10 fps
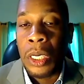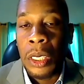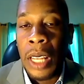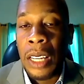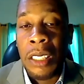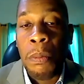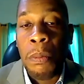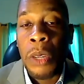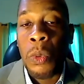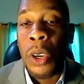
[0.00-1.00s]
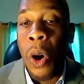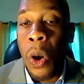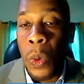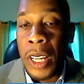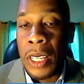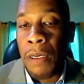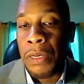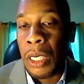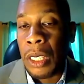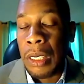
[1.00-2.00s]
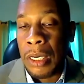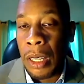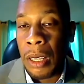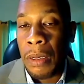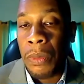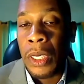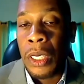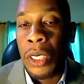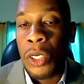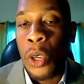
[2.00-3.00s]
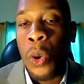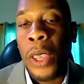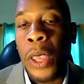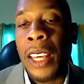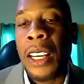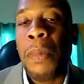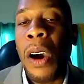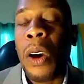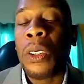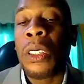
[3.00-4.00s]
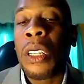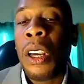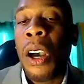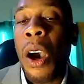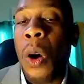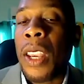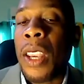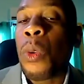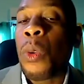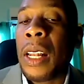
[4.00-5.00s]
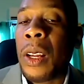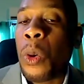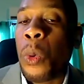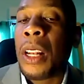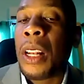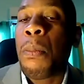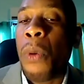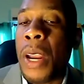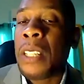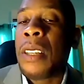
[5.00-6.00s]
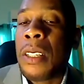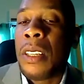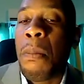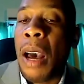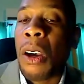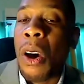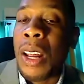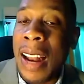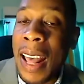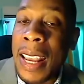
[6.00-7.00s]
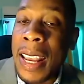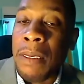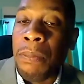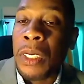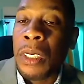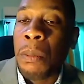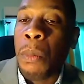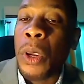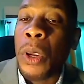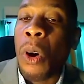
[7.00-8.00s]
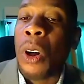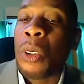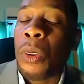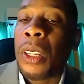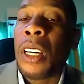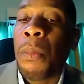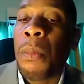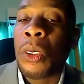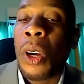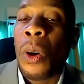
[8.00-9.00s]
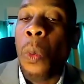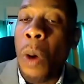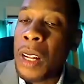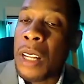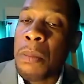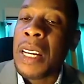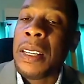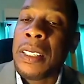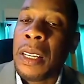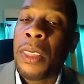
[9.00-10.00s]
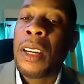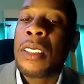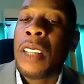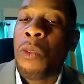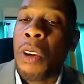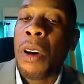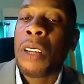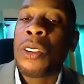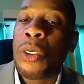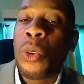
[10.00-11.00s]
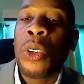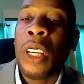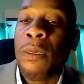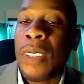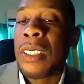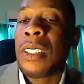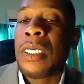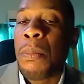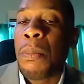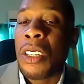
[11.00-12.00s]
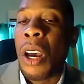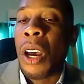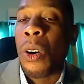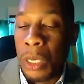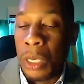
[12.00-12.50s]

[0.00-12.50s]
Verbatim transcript: That is something we always have to consider. So we think about how can we quickly bring the system back online, but we also think about what are the basic things that we must do if the system is down,